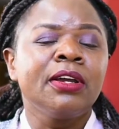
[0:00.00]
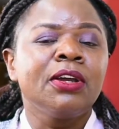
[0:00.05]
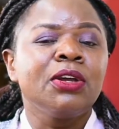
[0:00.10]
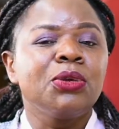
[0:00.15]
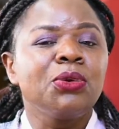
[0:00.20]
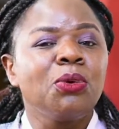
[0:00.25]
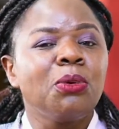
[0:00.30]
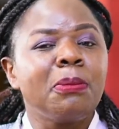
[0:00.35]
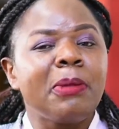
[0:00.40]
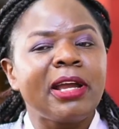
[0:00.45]

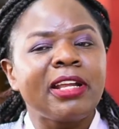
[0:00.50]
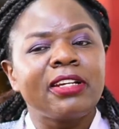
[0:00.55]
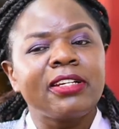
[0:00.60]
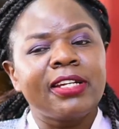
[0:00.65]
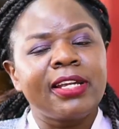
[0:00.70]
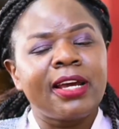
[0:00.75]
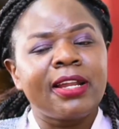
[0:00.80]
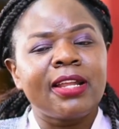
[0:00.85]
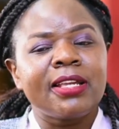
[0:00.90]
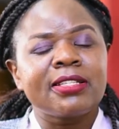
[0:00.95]
You might
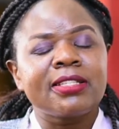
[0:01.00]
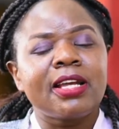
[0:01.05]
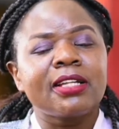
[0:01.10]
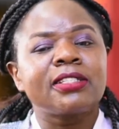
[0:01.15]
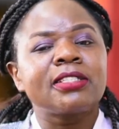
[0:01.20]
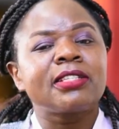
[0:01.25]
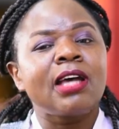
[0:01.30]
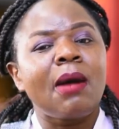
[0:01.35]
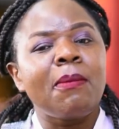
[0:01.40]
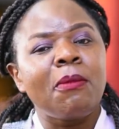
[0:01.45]
realize that
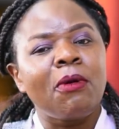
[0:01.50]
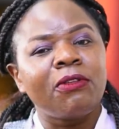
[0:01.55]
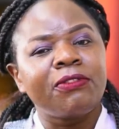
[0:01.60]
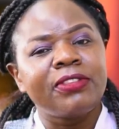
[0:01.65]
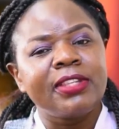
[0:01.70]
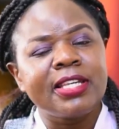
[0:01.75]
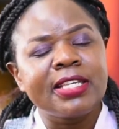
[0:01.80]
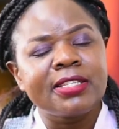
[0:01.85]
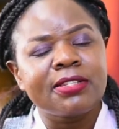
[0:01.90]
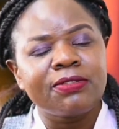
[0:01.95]
some of
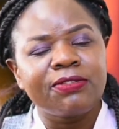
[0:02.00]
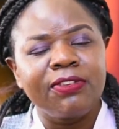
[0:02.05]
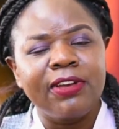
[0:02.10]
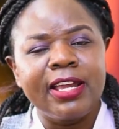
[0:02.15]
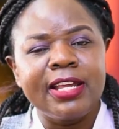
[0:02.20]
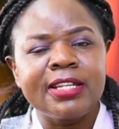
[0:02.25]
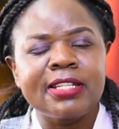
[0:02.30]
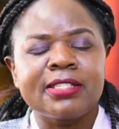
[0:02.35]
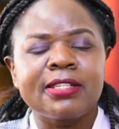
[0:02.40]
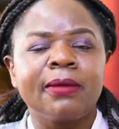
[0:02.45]
these
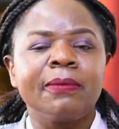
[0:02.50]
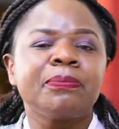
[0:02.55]
veins